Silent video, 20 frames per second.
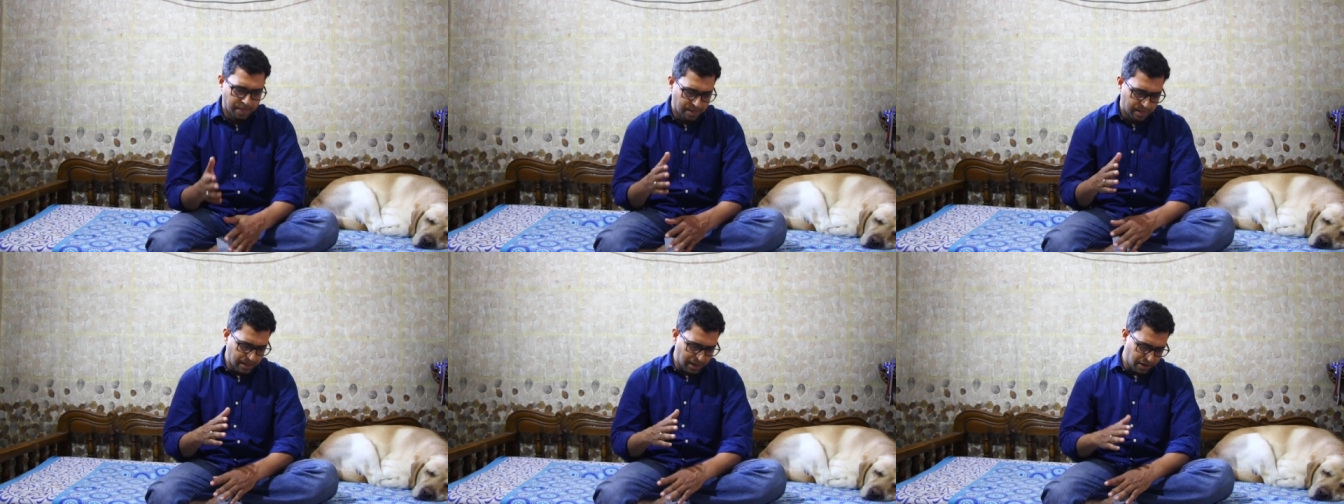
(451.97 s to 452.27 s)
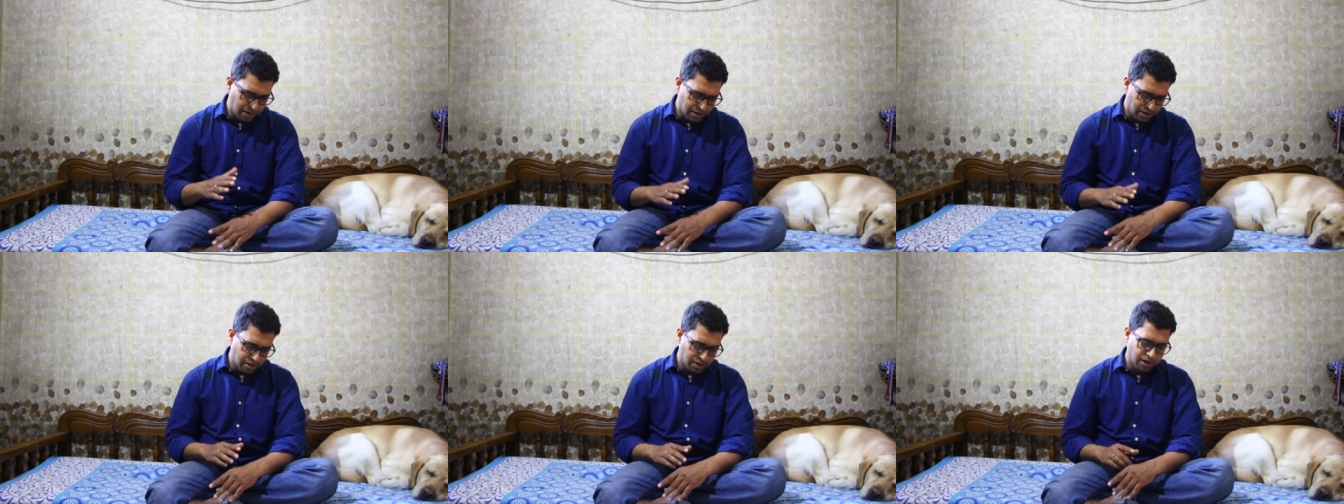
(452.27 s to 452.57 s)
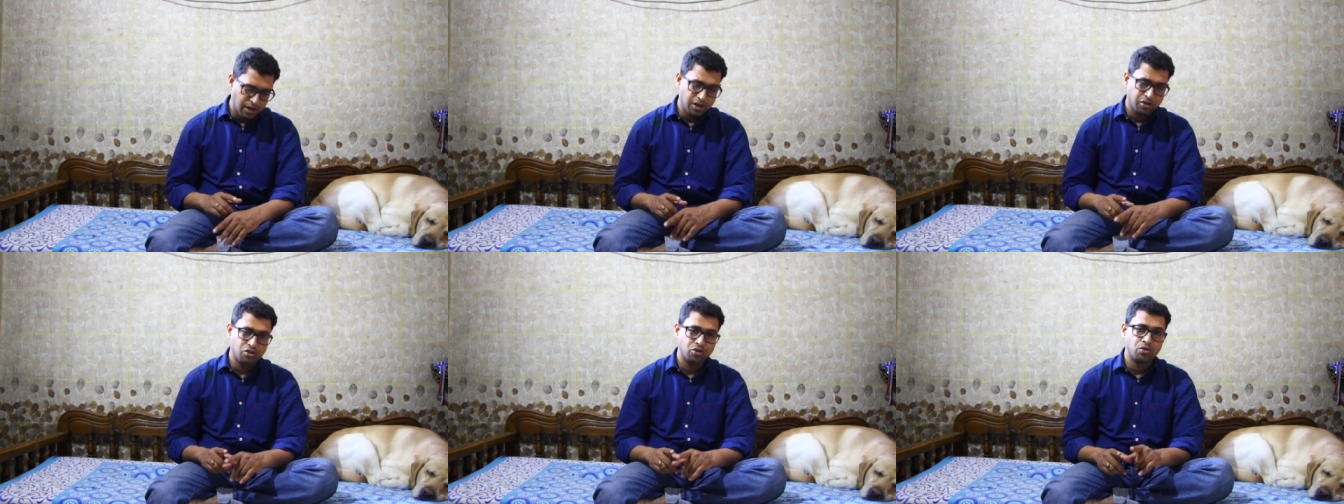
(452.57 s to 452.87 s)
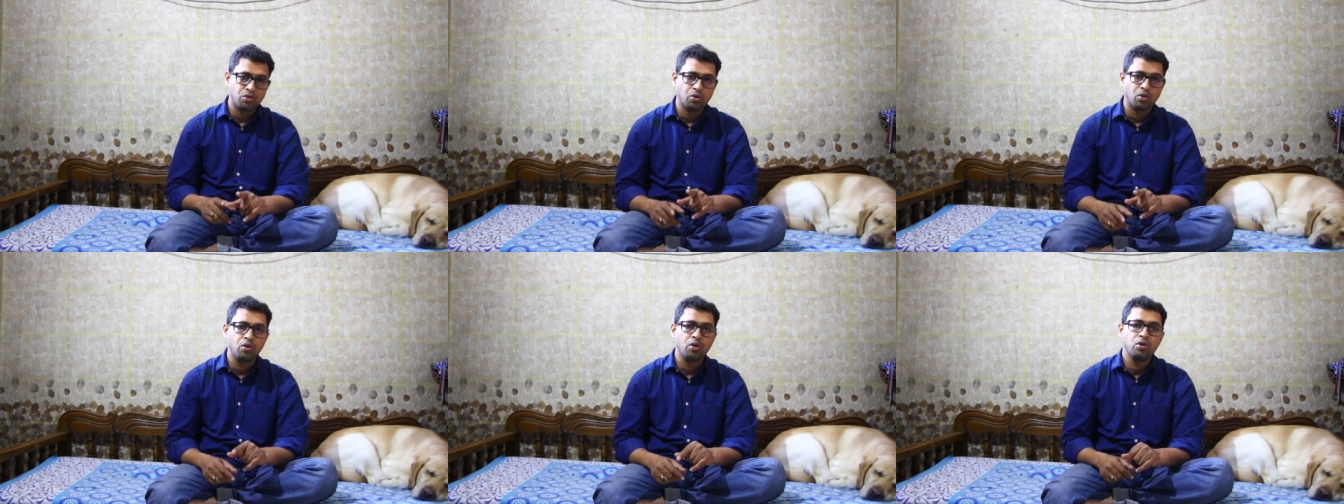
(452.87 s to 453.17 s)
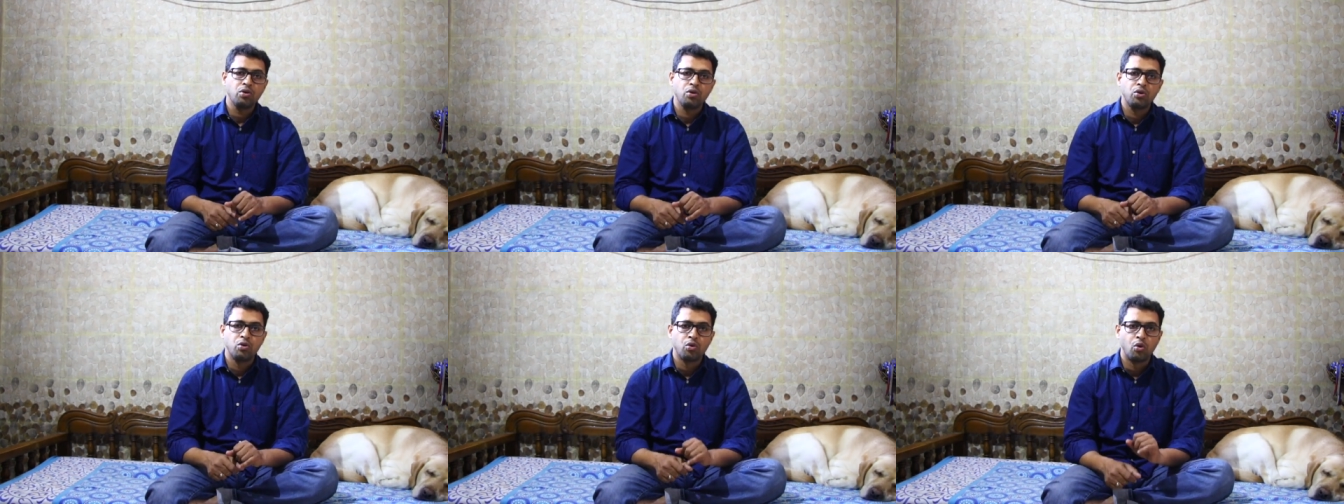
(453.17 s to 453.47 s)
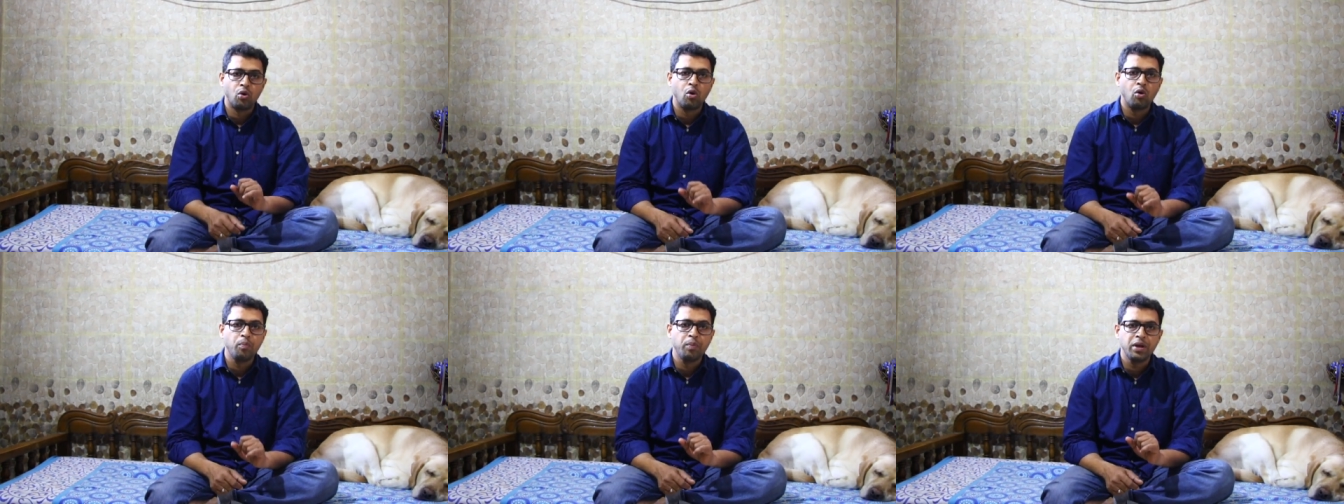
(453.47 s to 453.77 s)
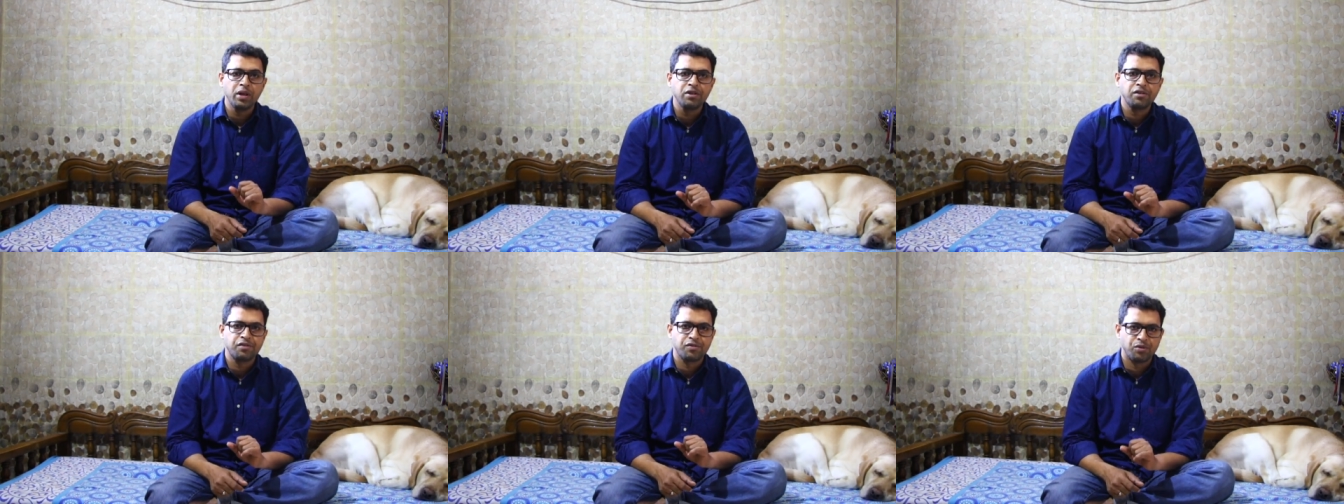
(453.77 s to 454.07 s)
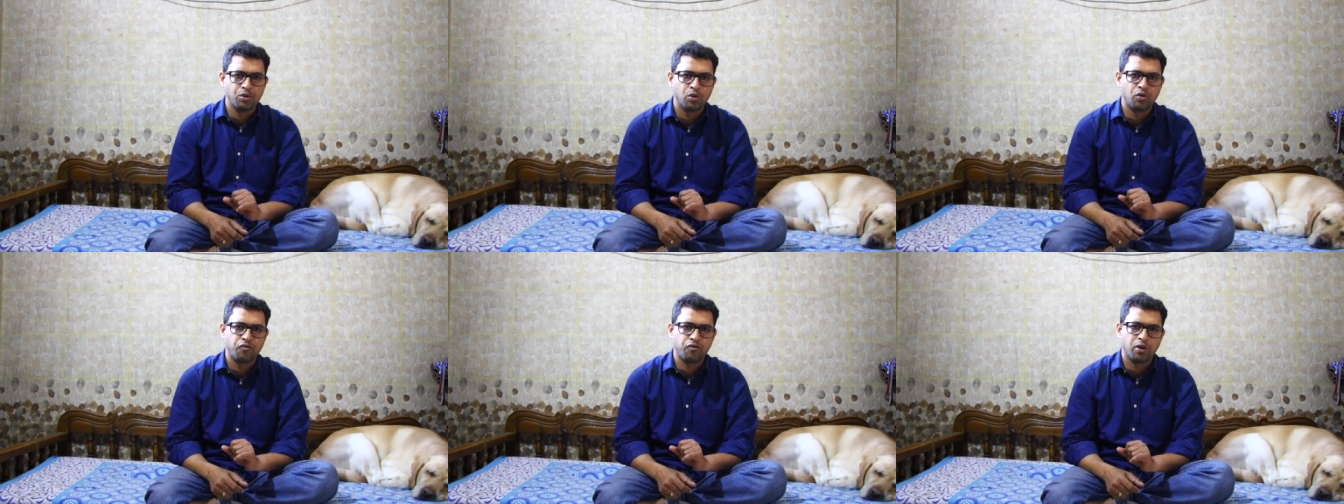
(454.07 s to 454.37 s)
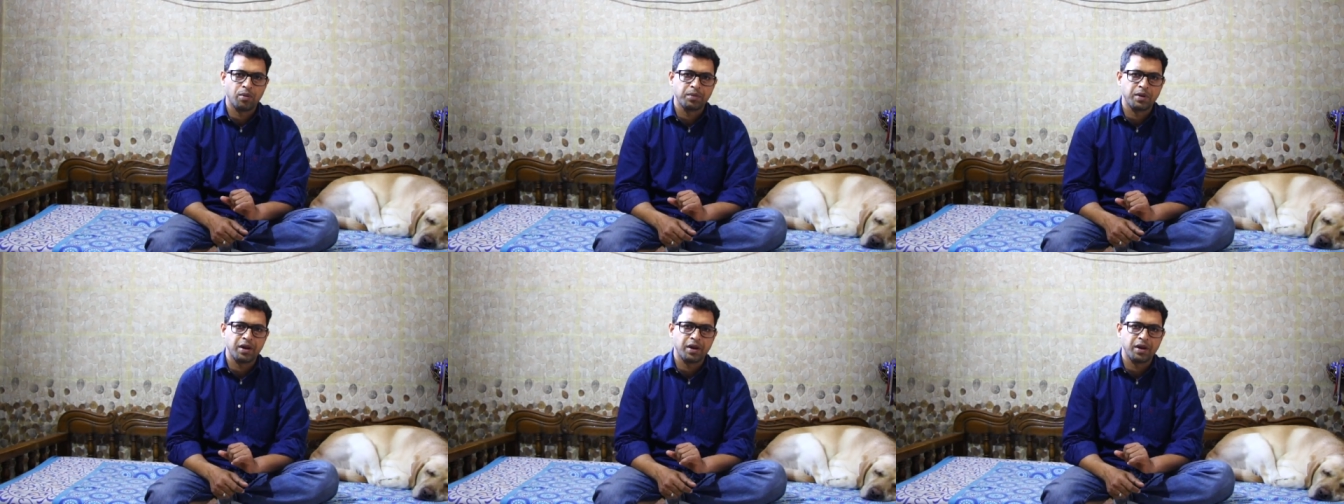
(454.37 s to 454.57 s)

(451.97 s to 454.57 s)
Like he should know no means no from